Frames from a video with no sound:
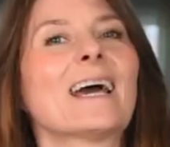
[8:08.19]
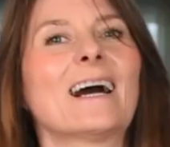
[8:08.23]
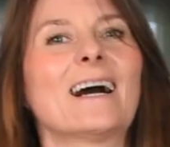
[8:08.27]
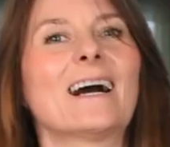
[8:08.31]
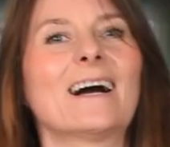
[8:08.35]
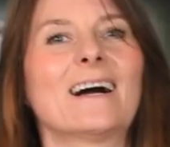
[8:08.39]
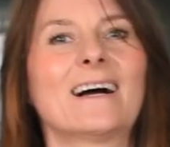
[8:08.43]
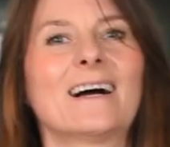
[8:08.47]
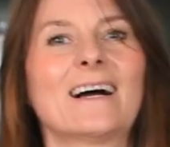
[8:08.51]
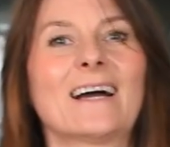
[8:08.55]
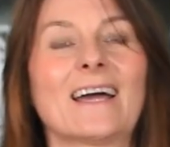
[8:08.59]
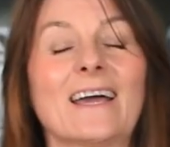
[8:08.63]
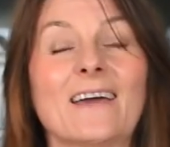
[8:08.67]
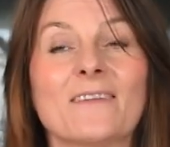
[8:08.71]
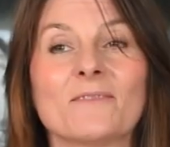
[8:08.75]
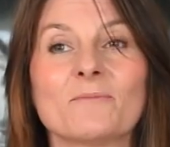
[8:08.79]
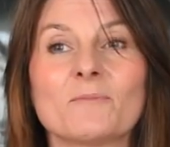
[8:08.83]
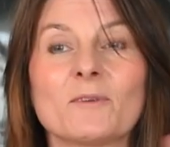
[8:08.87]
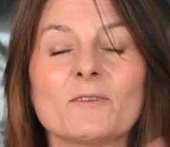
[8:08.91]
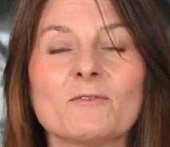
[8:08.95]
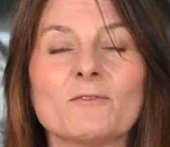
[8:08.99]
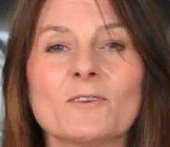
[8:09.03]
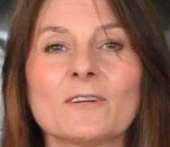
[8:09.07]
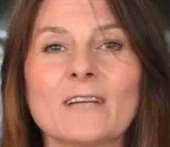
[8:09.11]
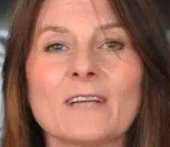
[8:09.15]
And
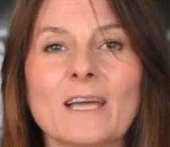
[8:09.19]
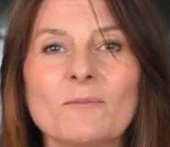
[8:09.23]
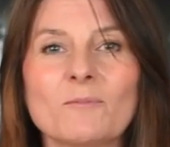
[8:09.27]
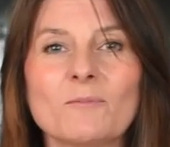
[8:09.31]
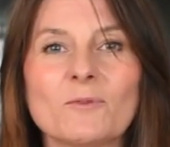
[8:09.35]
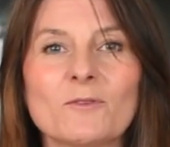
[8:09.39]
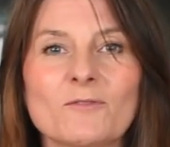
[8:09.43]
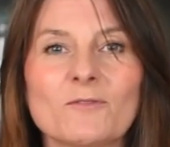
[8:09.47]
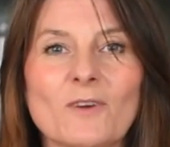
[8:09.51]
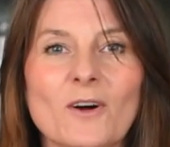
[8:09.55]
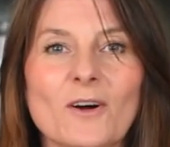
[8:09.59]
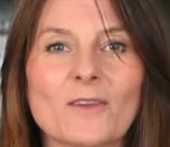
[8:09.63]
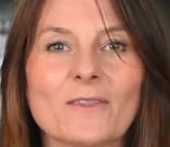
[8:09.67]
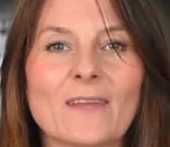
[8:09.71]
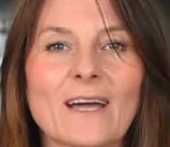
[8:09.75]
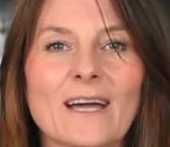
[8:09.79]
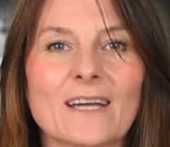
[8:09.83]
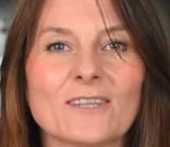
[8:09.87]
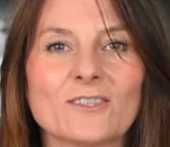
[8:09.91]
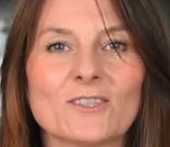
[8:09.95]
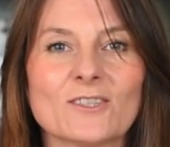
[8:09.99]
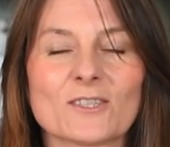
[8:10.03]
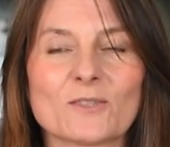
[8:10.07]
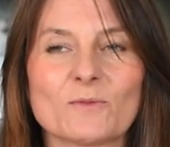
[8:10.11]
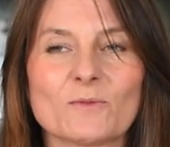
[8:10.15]
before I move on,
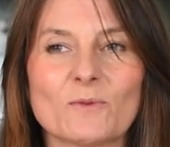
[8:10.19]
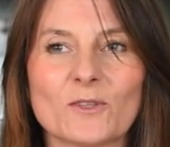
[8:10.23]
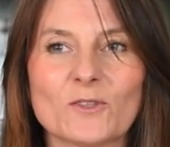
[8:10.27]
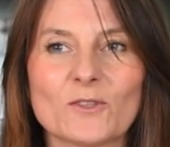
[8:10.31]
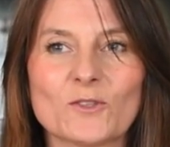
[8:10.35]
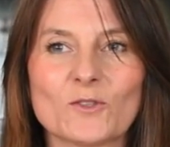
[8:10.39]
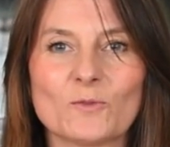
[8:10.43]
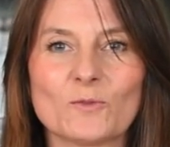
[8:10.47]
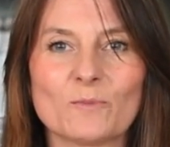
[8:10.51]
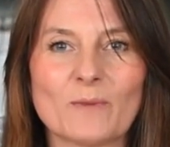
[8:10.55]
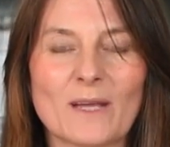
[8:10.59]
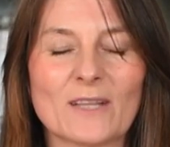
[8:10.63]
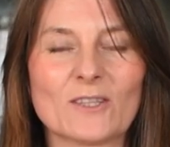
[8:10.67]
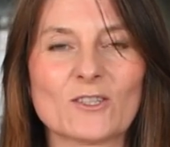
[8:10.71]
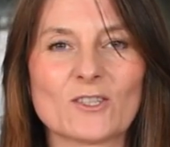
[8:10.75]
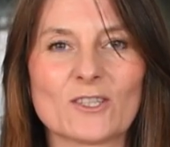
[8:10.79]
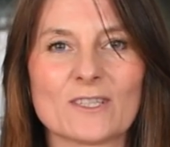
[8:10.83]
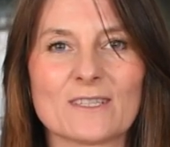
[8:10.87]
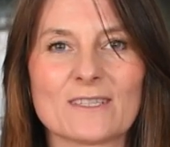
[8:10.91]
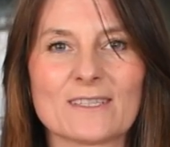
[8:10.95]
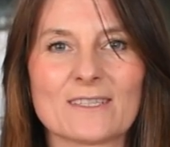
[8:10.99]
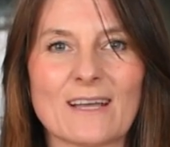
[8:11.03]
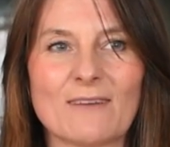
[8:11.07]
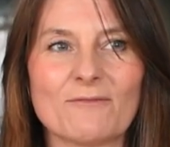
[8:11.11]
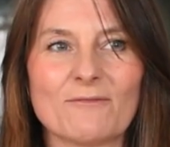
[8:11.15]
I just want to
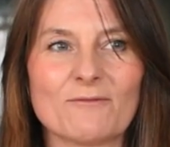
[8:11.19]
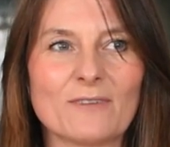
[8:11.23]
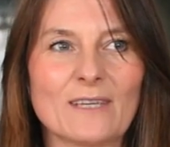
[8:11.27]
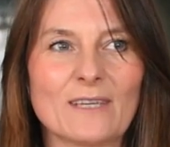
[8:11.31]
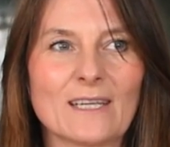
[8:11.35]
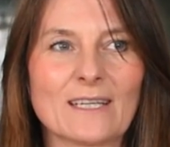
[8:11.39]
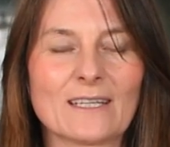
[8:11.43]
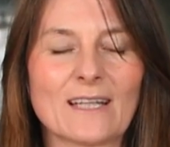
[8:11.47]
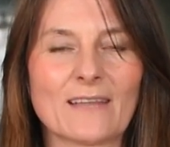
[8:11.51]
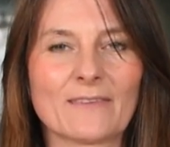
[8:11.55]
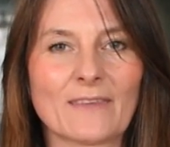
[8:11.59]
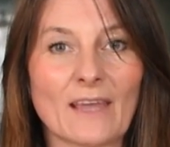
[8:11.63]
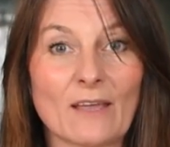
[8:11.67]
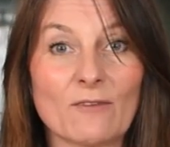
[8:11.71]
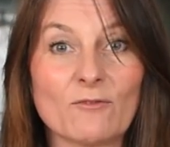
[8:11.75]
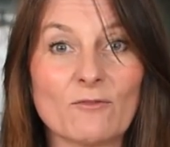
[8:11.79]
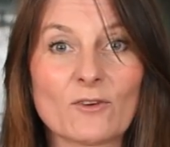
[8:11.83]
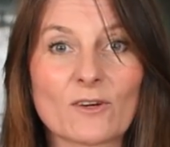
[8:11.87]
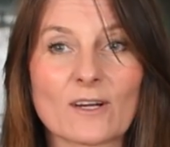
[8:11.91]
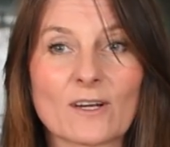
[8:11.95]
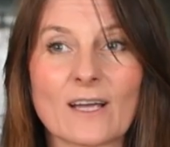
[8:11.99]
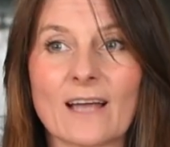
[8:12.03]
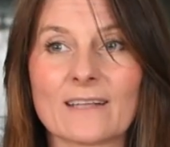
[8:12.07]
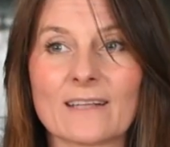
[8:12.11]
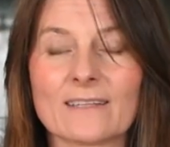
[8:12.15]
mention something that I
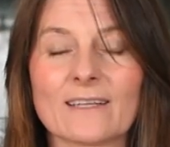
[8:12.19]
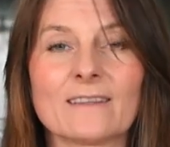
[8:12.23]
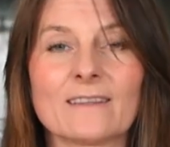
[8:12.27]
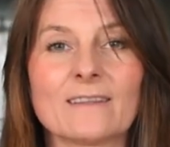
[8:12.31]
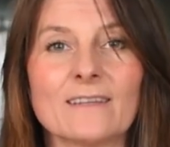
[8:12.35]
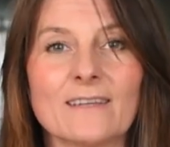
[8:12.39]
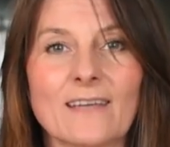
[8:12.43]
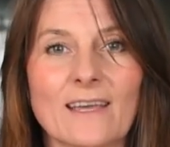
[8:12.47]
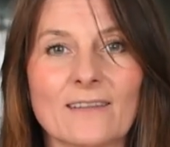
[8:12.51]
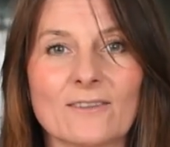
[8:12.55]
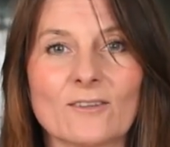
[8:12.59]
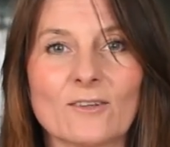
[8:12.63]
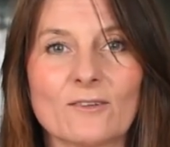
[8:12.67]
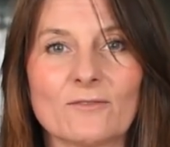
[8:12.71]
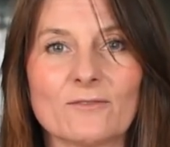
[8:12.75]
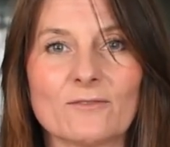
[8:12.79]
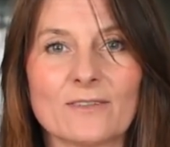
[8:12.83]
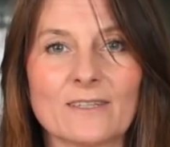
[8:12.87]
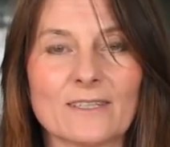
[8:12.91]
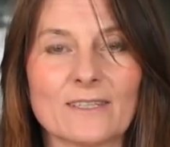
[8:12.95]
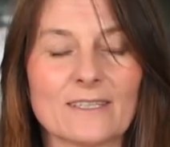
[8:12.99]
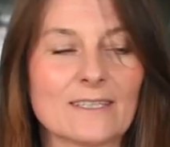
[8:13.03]
forgot at the end of